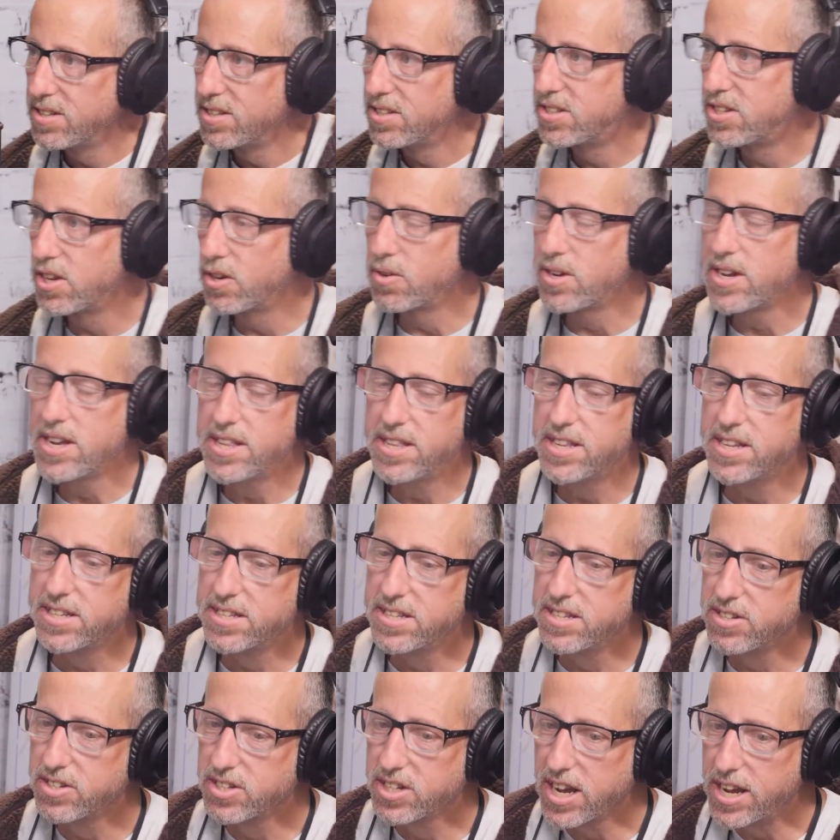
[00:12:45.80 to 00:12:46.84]
So in this,
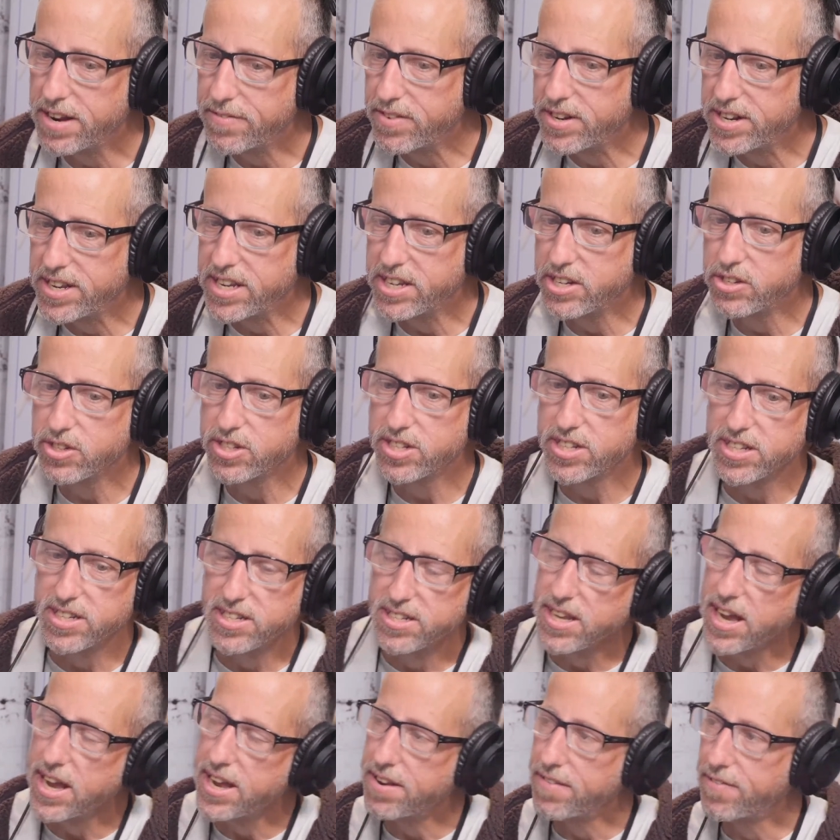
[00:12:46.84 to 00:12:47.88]
there's kind of an interesting
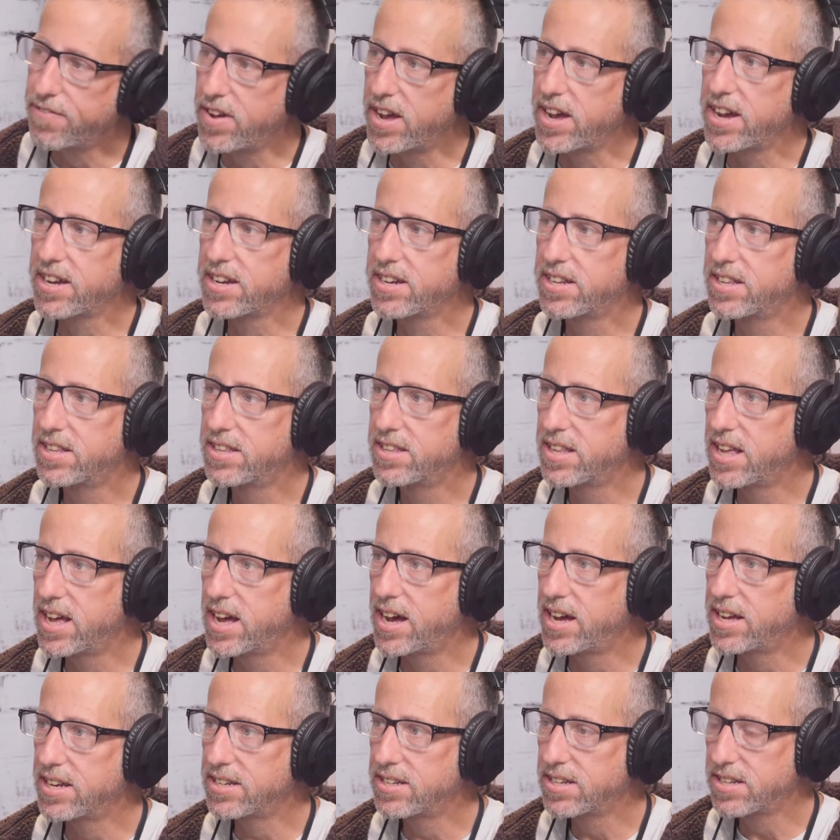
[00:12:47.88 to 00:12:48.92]
side effect
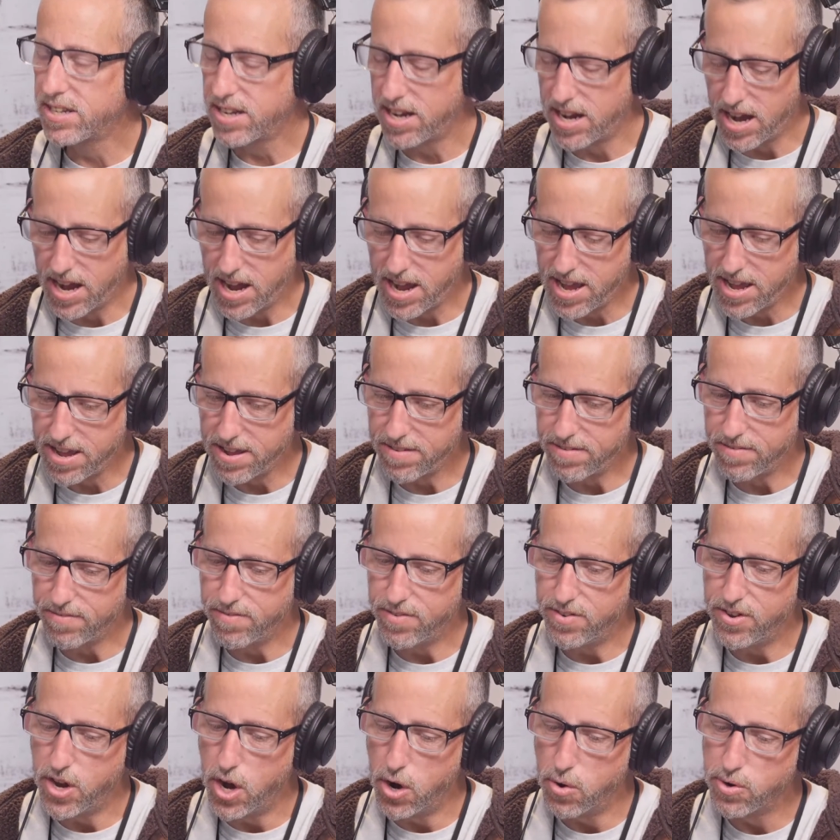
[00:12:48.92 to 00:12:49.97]
that I
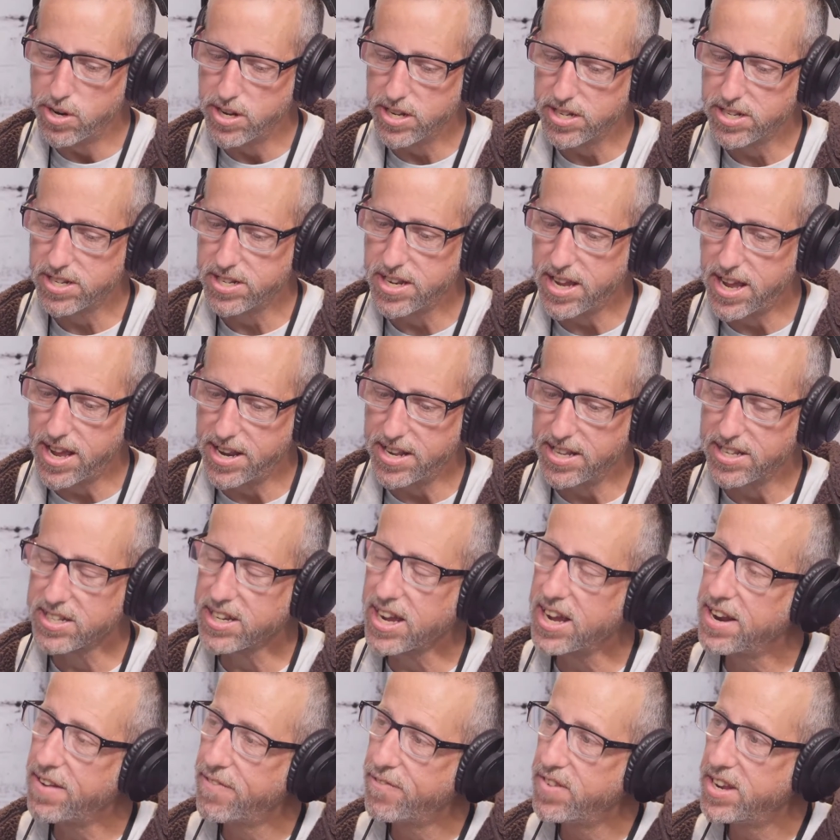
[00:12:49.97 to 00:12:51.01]
noticed, and it's
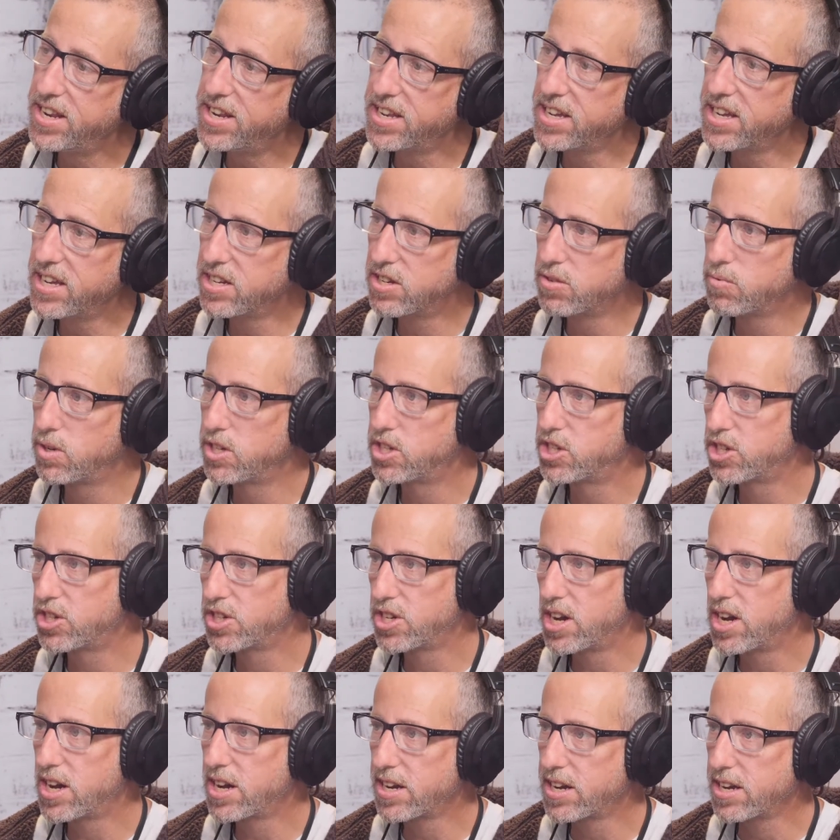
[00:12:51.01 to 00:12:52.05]
kind of feeding into what you're
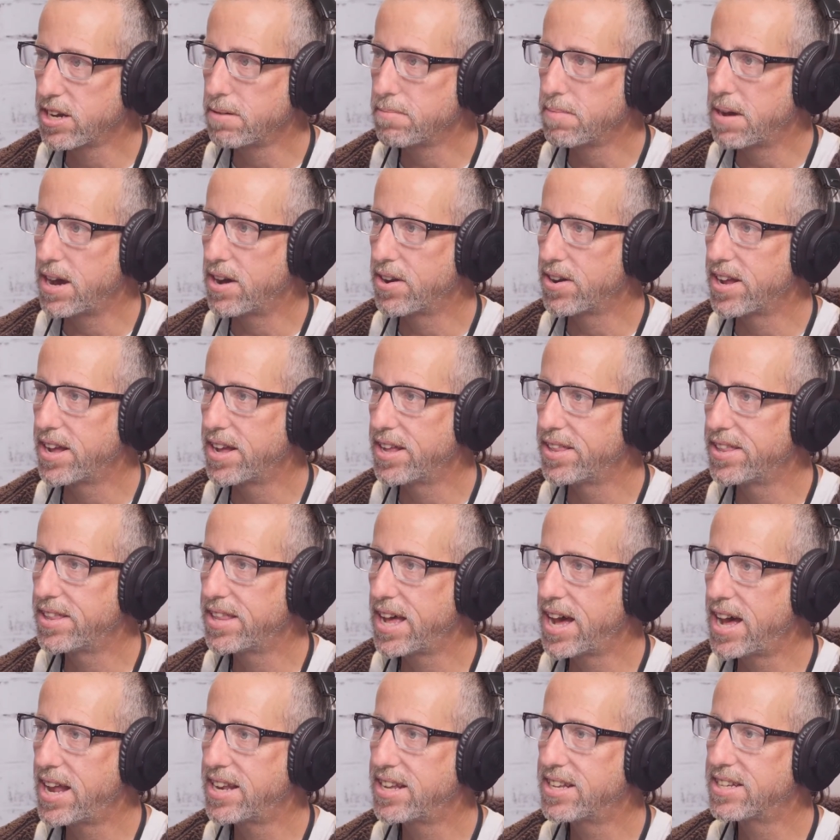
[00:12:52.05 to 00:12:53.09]
talking about. And
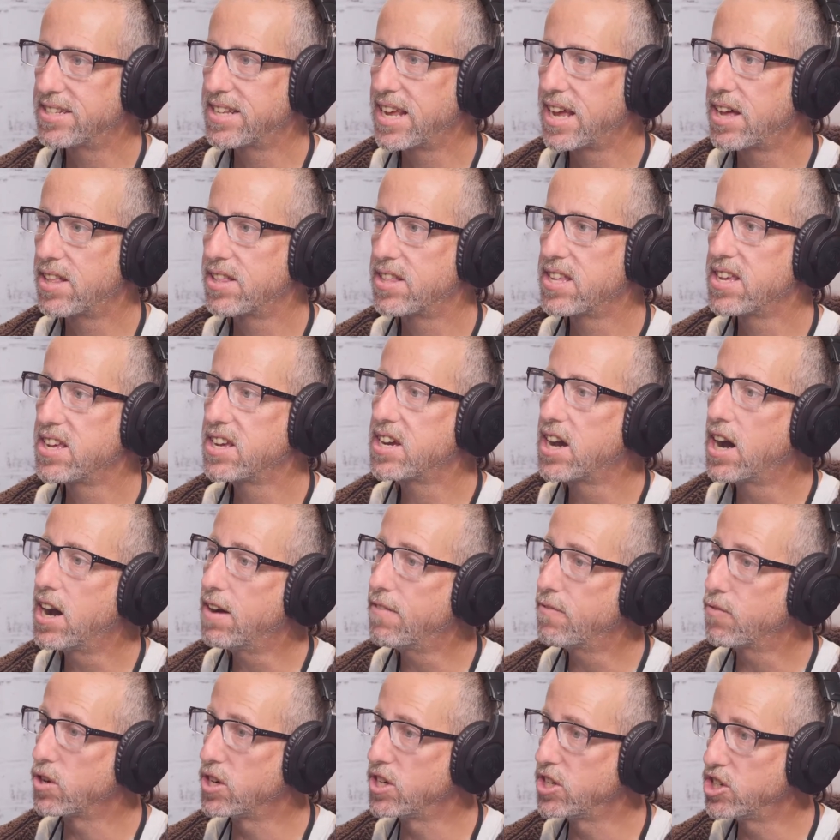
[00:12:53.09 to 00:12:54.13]
that is how the
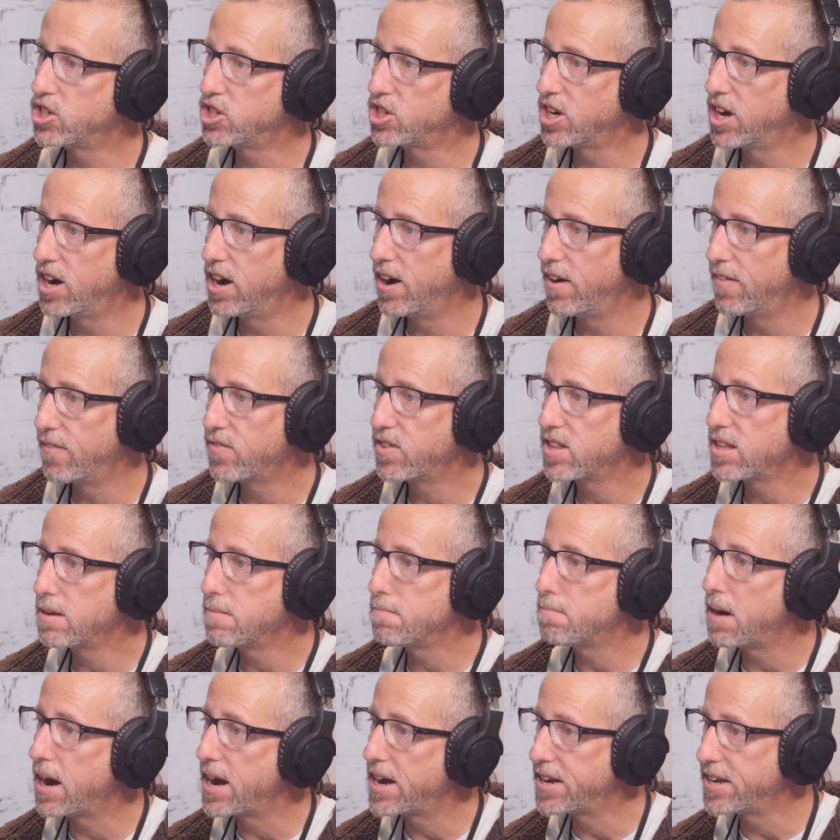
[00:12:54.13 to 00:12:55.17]
coverage of the
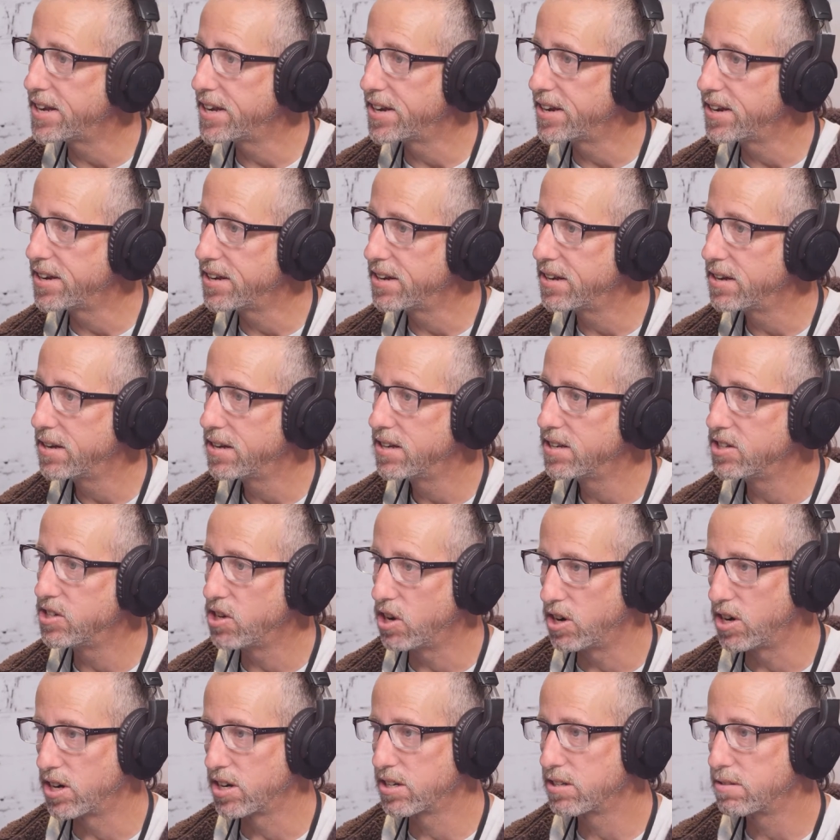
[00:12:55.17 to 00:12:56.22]
bite-in
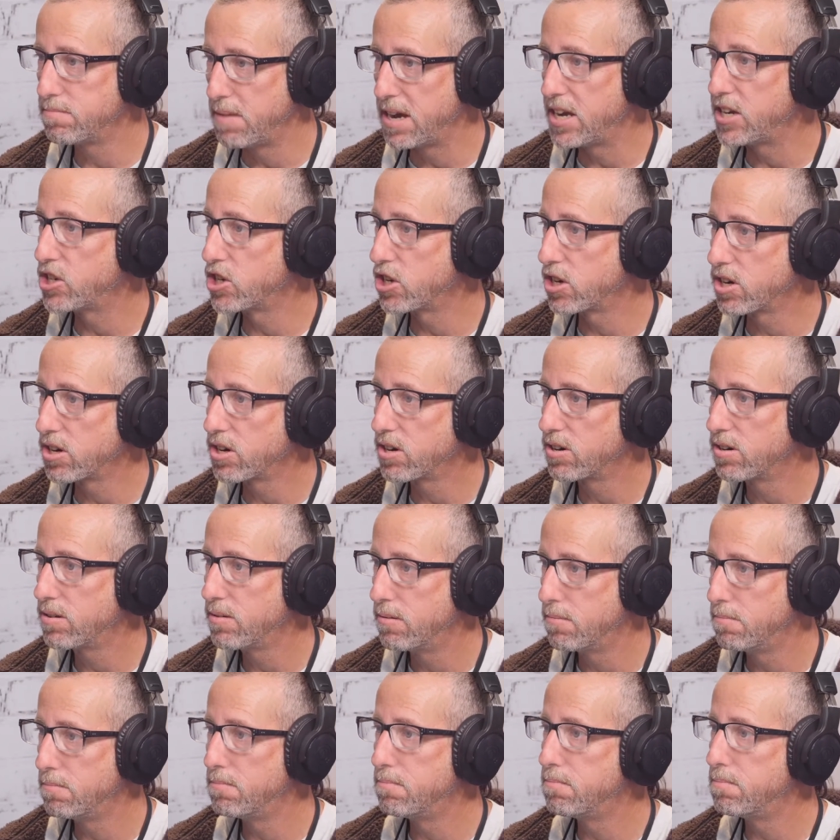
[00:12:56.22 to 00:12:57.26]
dog's major
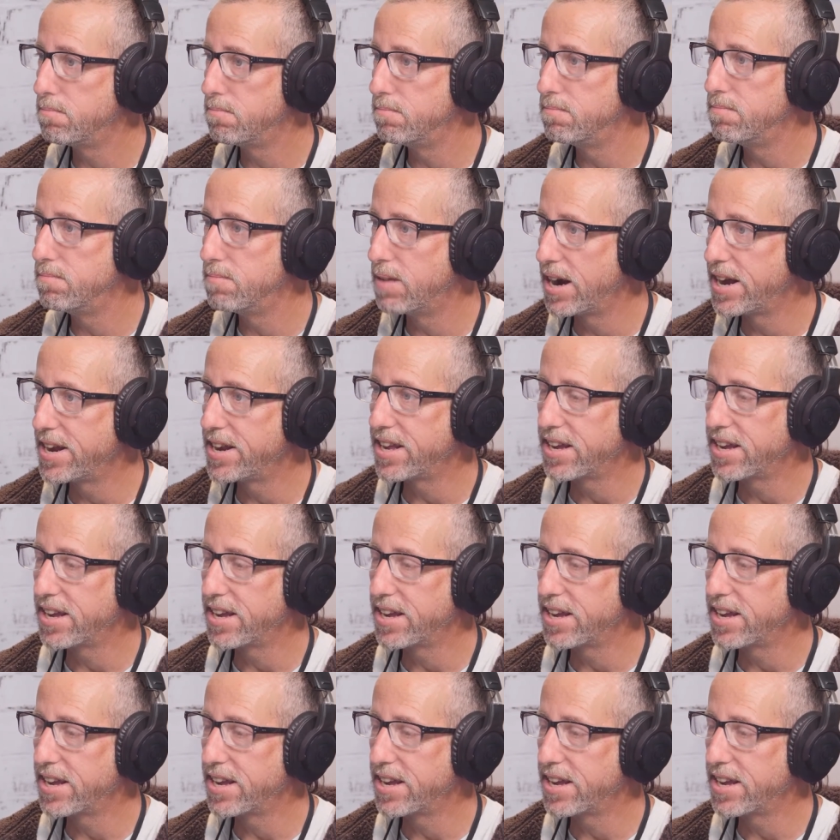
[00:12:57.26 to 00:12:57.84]
biting.